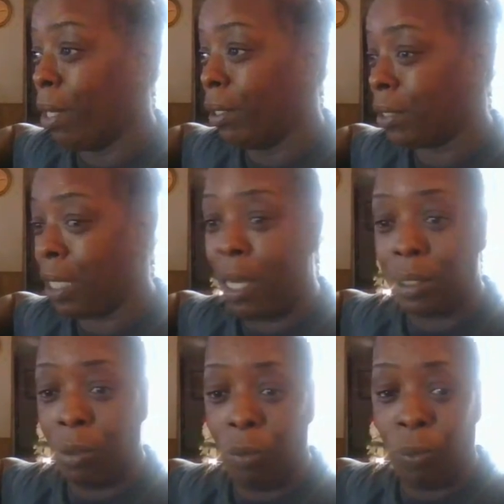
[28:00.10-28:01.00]

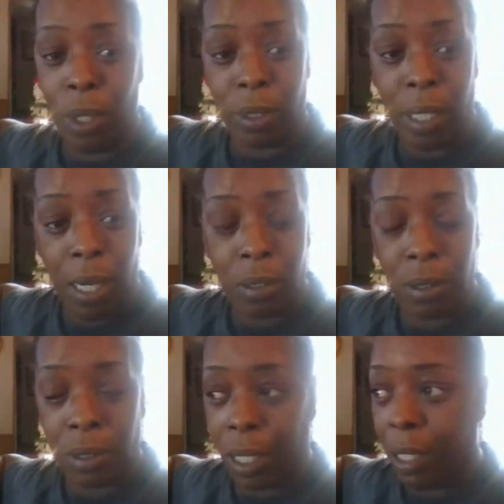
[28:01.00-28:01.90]
monetized and up
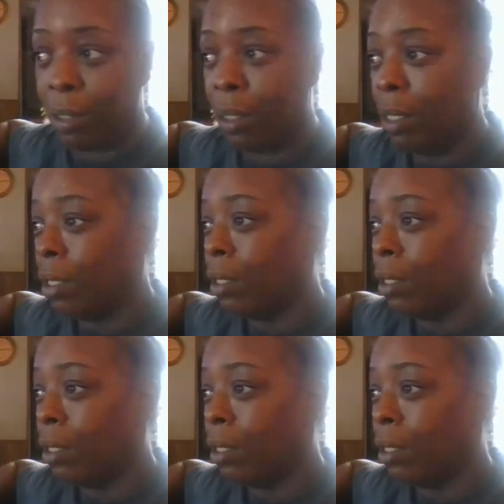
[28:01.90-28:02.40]
1,000k,